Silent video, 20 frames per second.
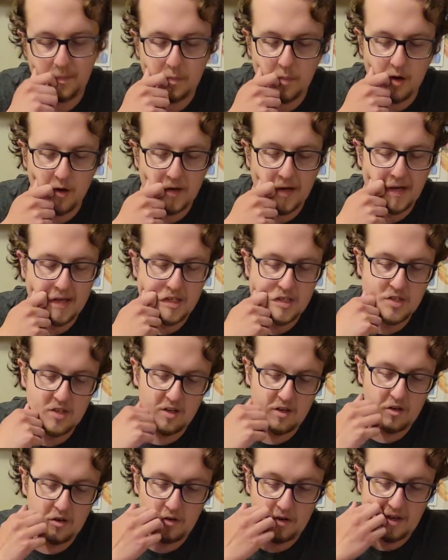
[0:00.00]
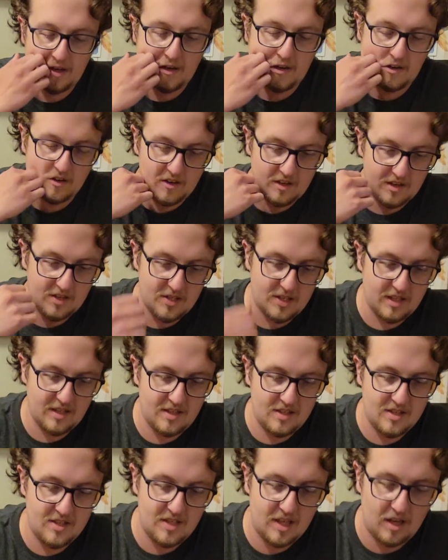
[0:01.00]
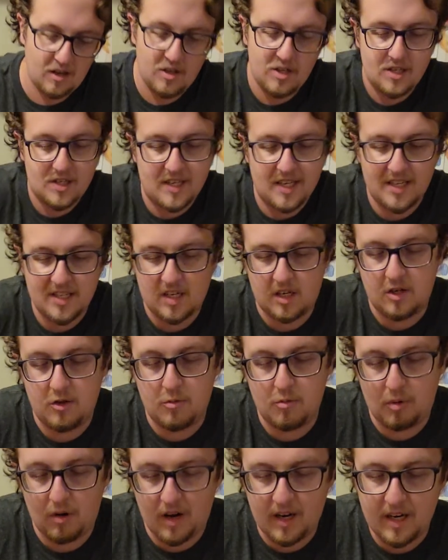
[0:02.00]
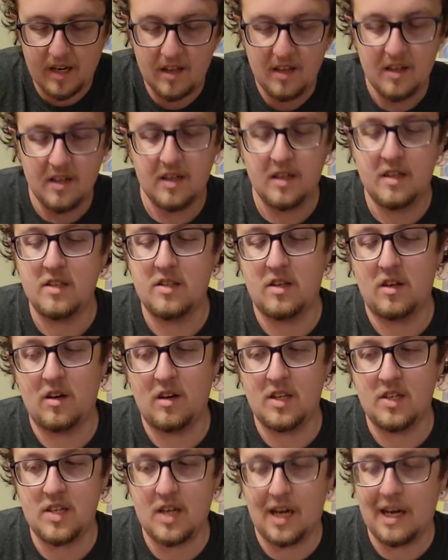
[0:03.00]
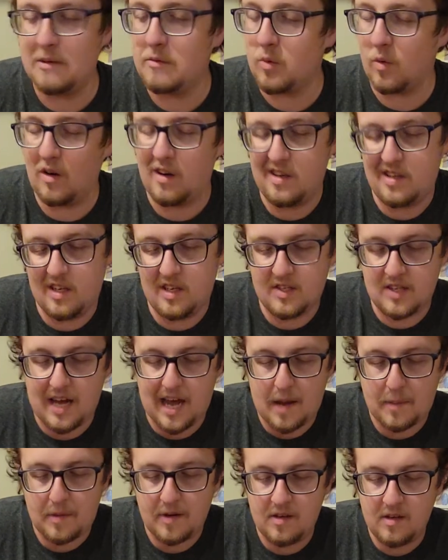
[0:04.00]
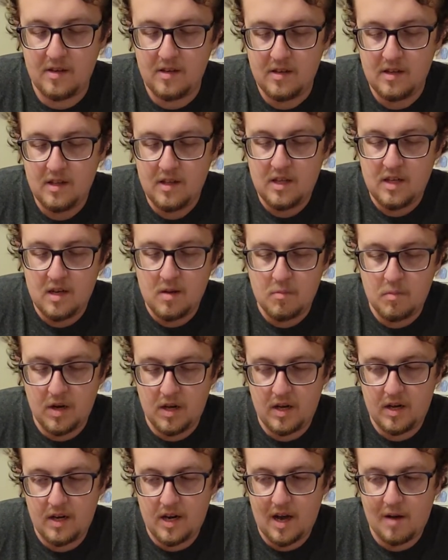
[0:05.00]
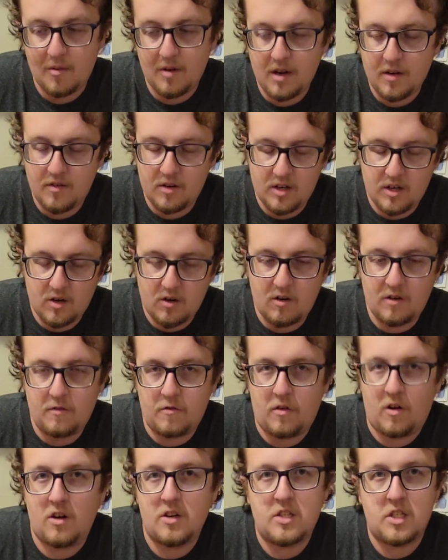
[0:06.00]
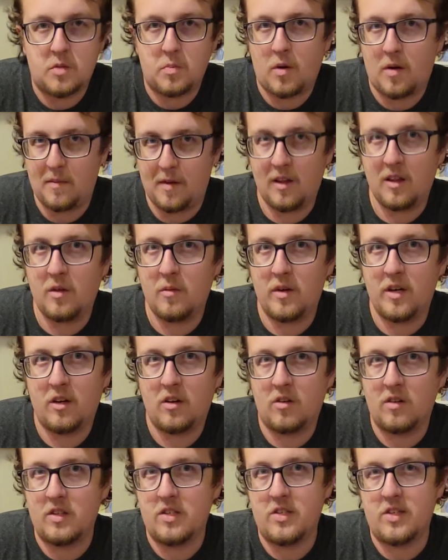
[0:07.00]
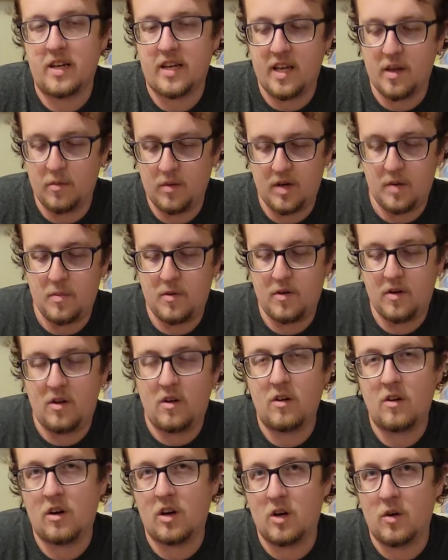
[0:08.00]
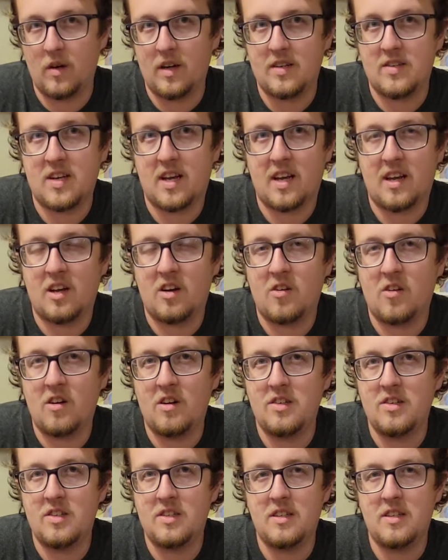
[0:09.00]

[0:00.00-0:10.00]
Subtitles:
Okay, so in all honesty, this is here just in case I do brick, because there is times where it does happen, but not whenever you're going first. It's primarily when you're going second, when you put in all your going second cards.